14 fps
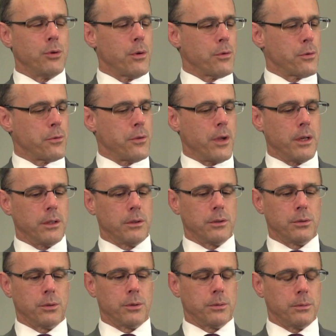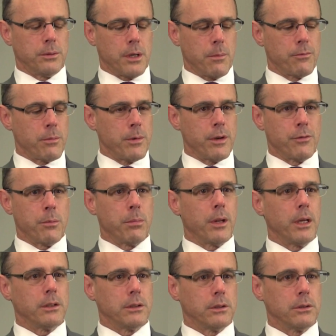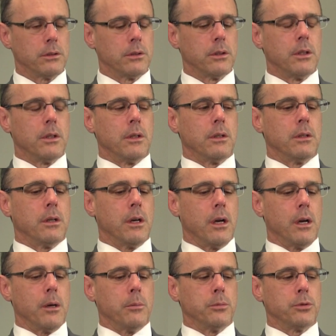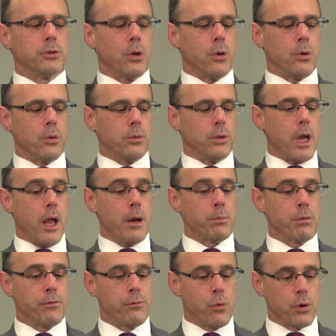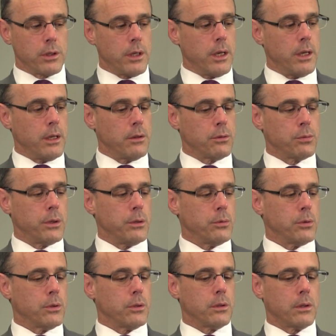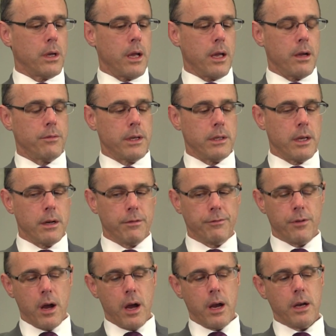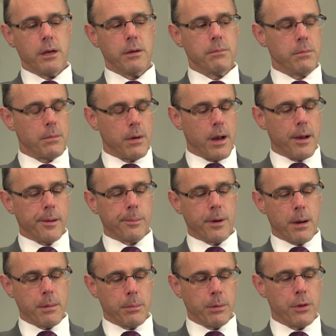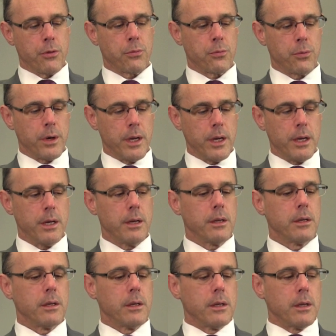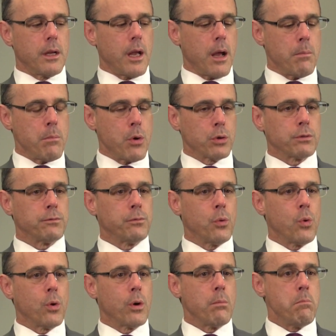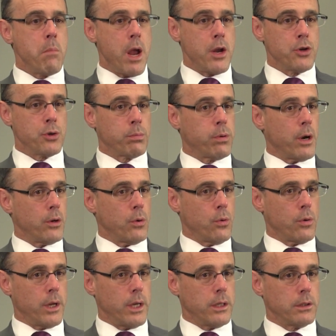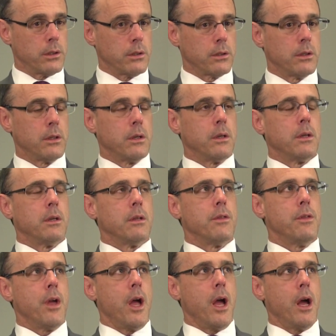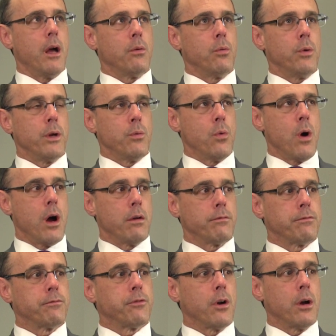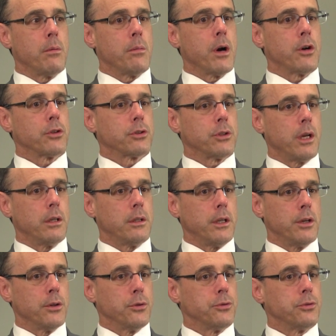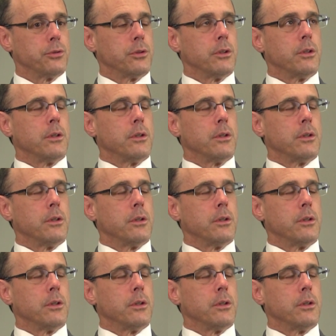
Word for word: do other things or come from different places. Mm-hmm. Um, so, yeah, April 14th, we will have identified uh, probably three, at most four major priorities that we want from our state leaders